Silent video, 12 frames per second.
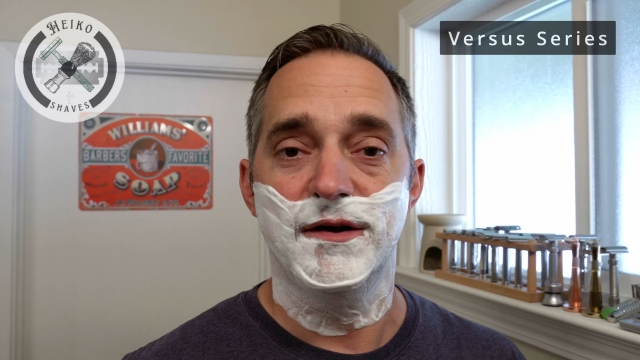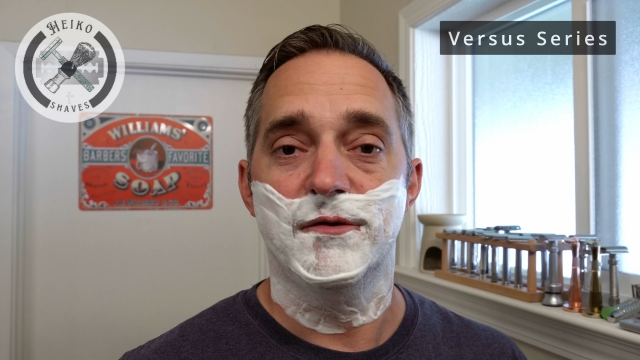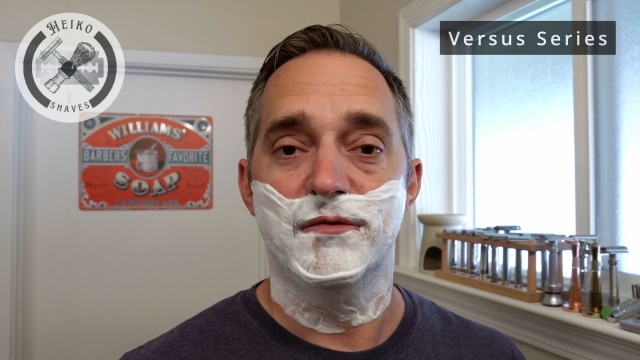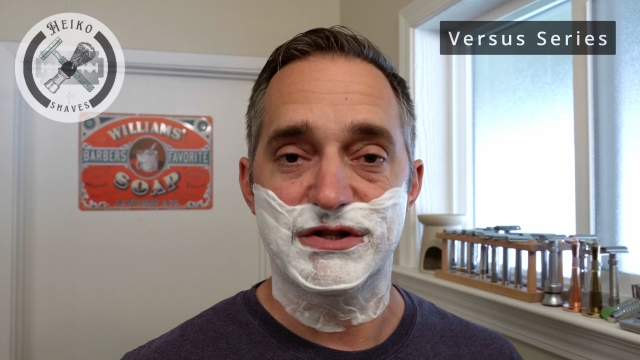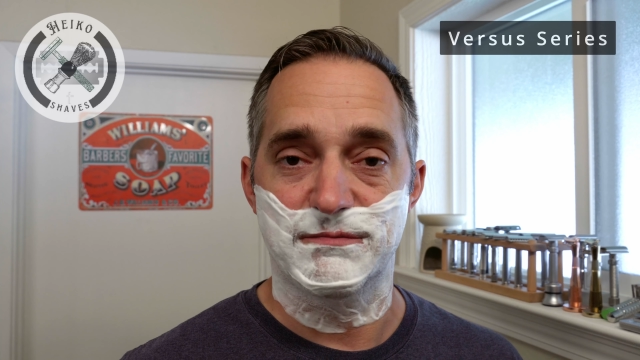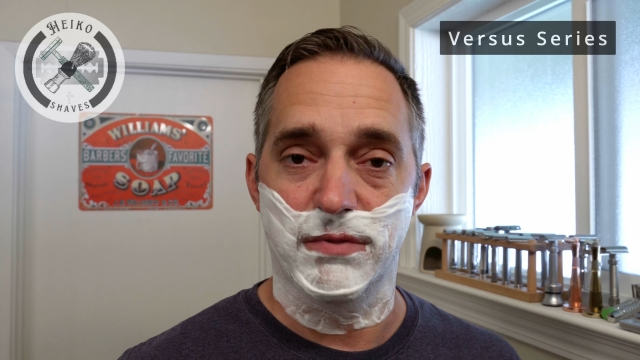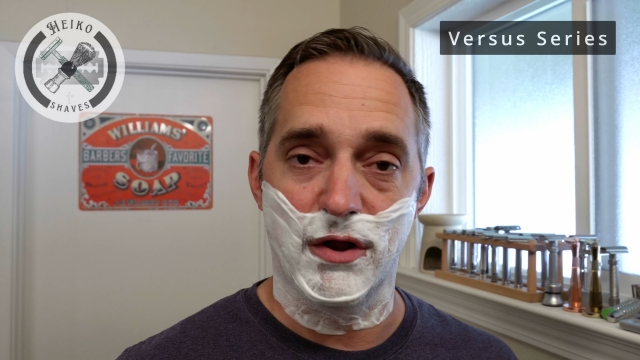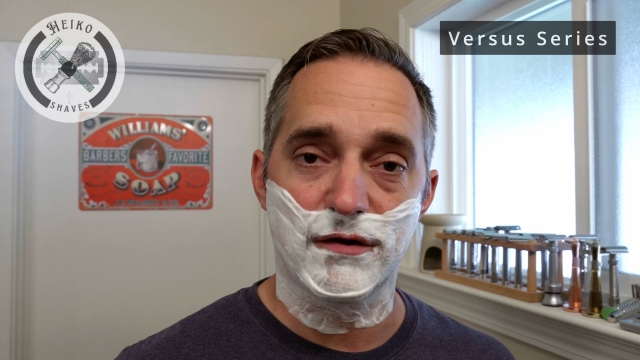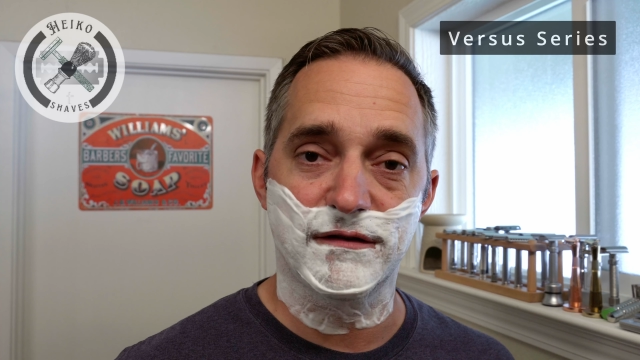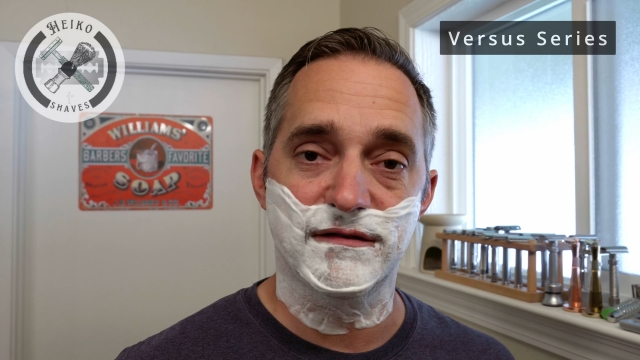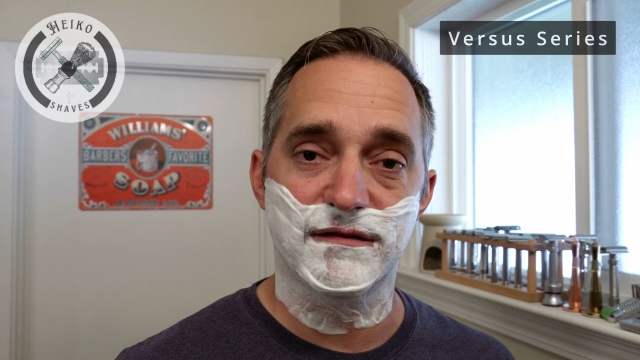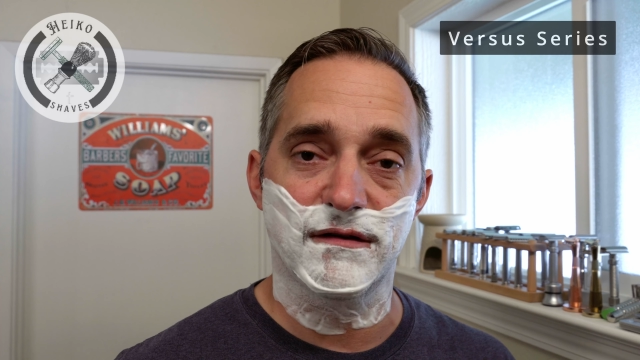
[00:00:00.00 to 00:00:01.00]
which
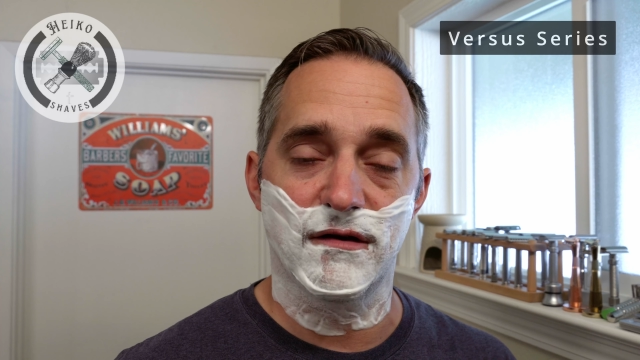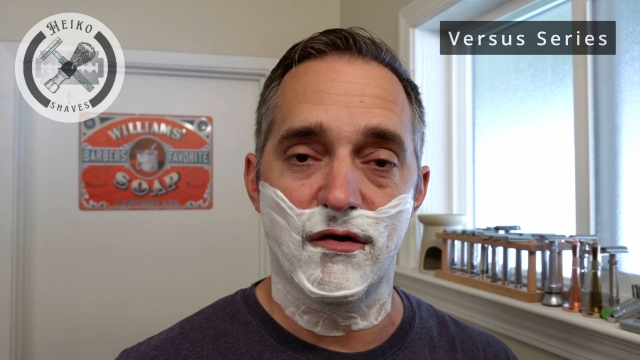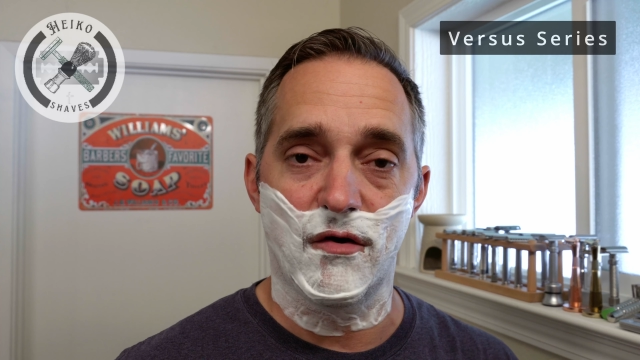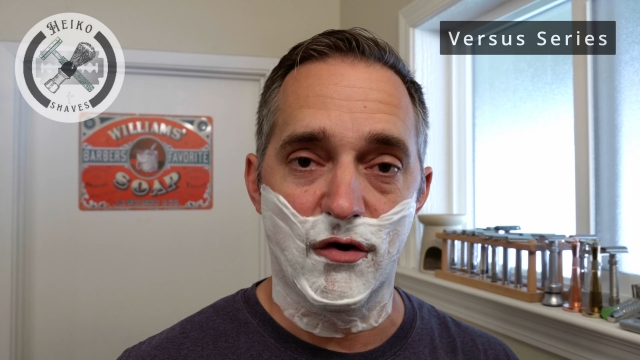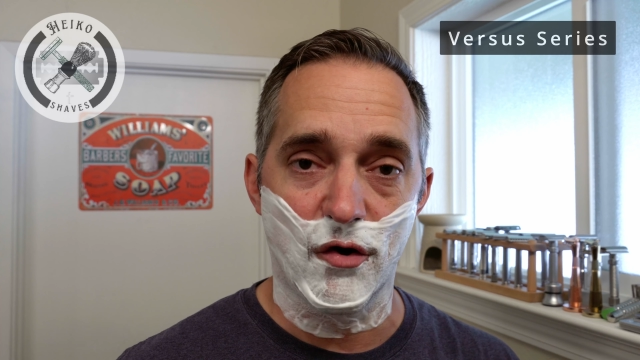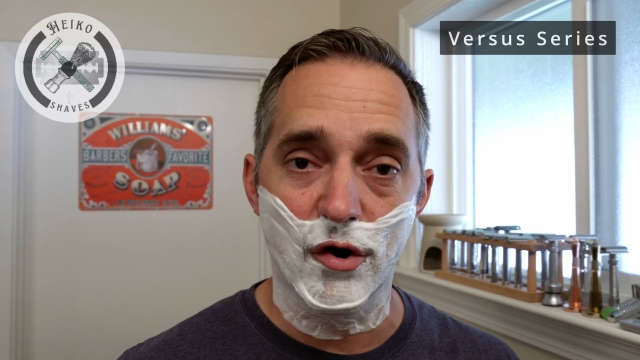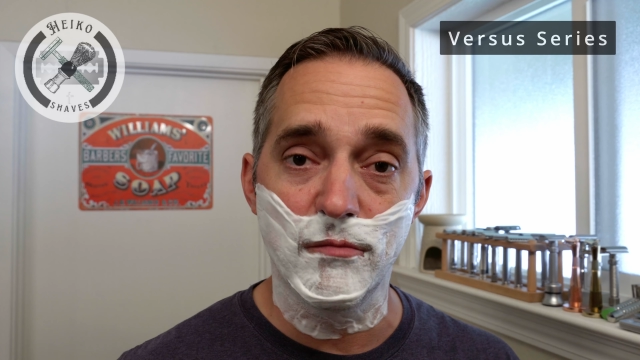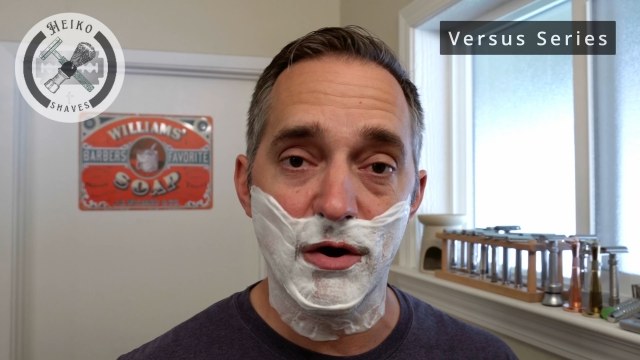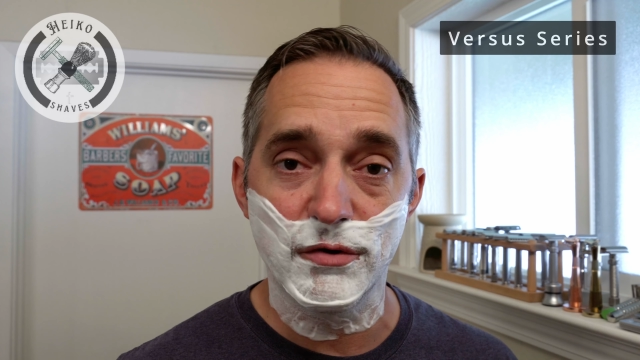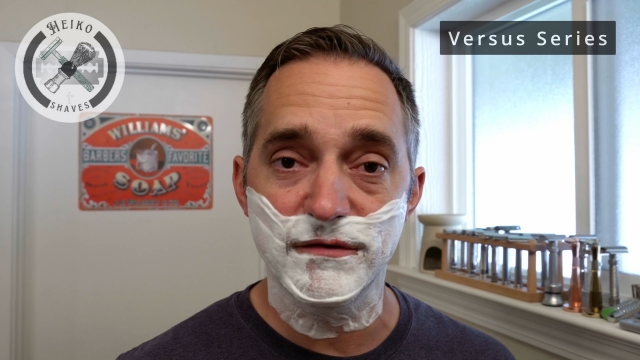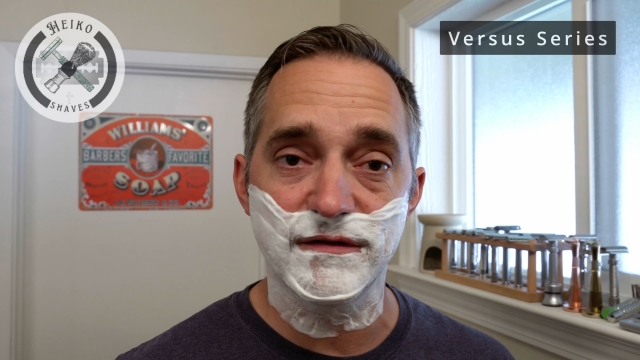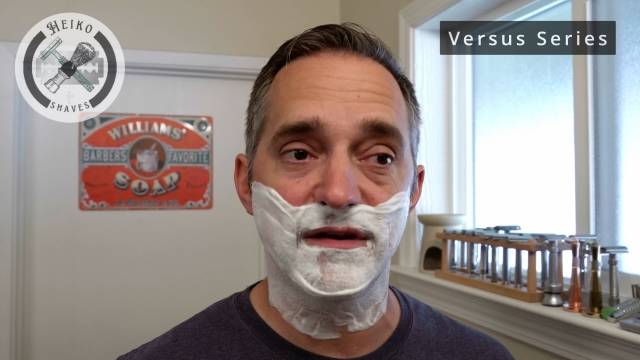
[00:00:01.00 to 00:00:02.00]
blocks
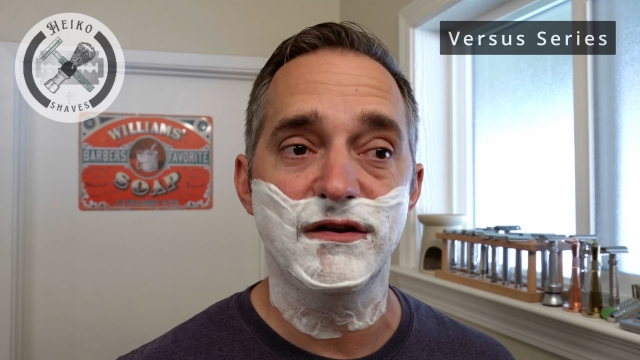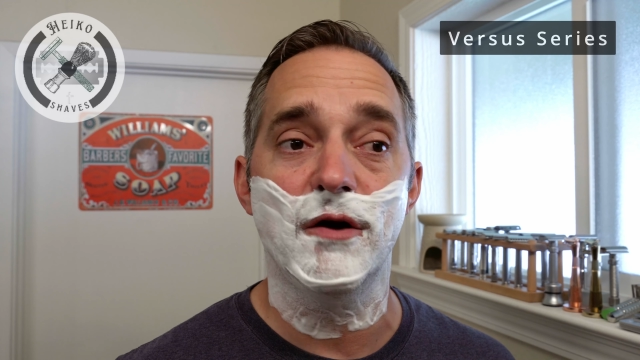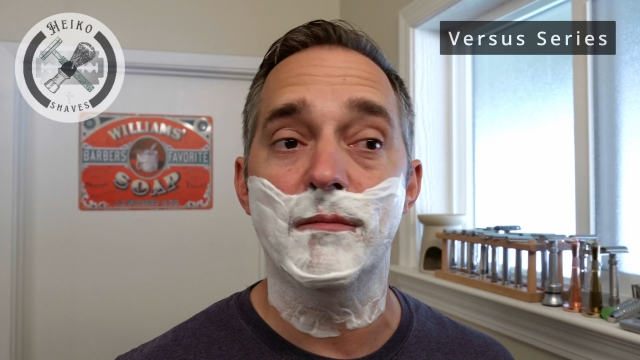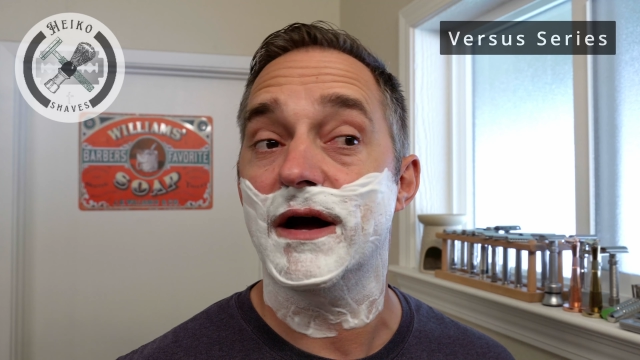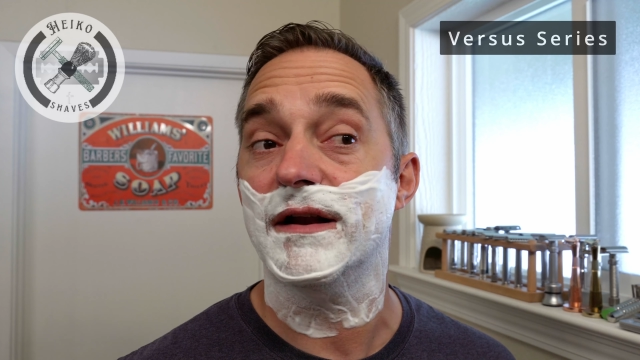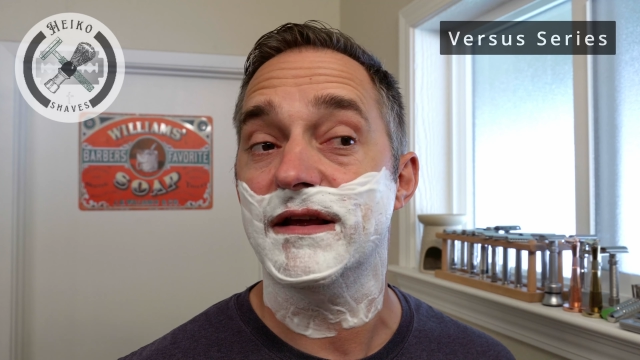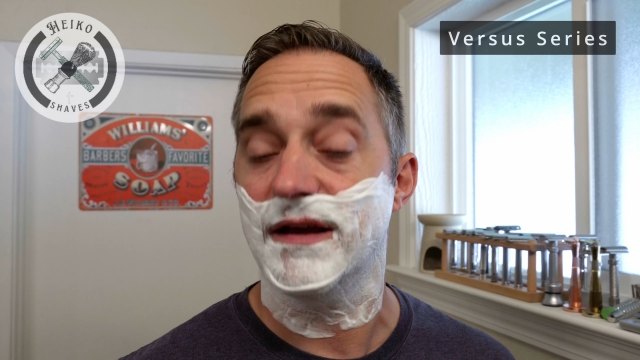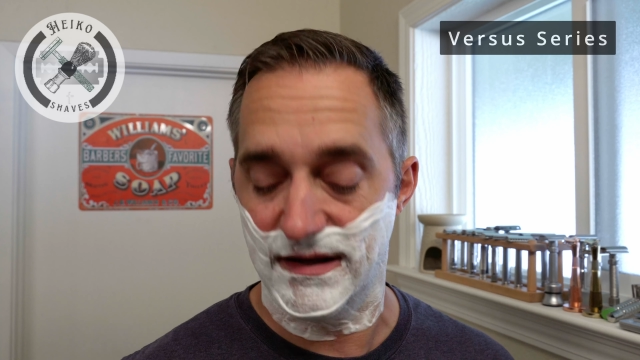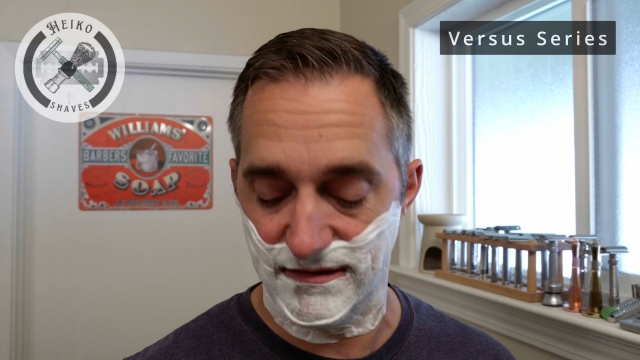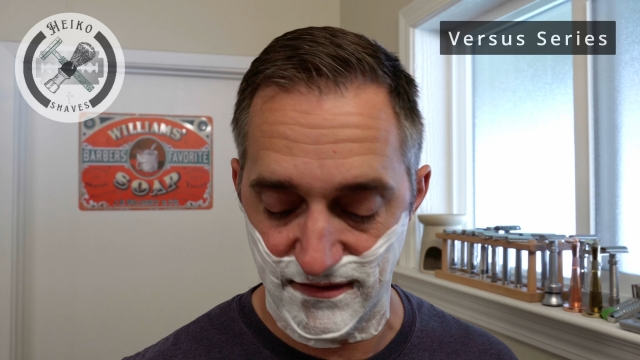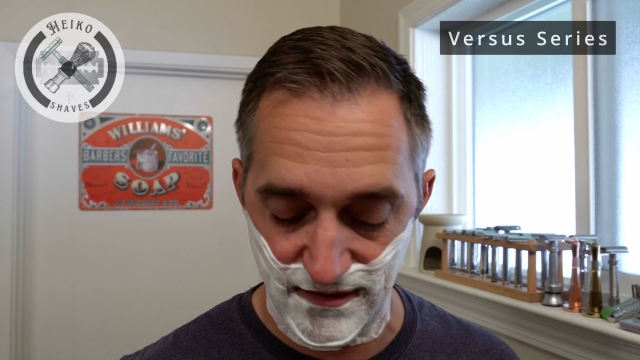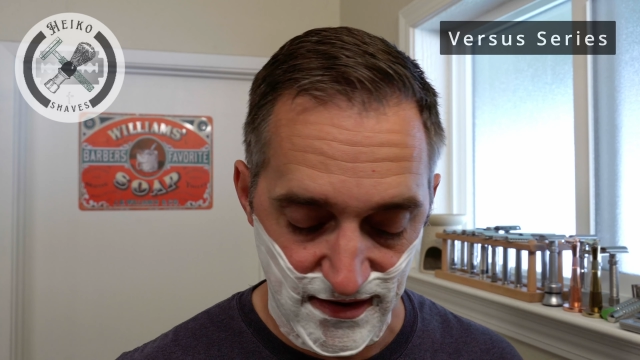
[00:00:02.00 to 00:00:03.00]
hormones in your body,
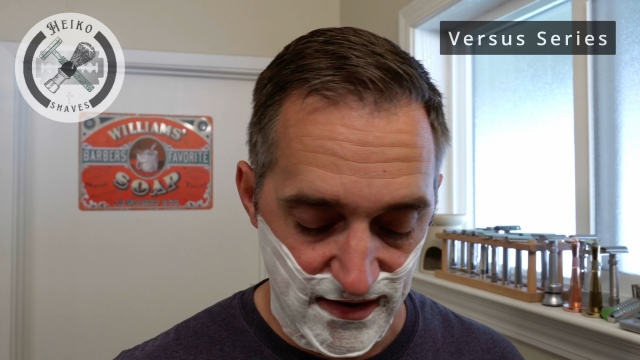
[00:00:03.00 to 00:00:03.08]
and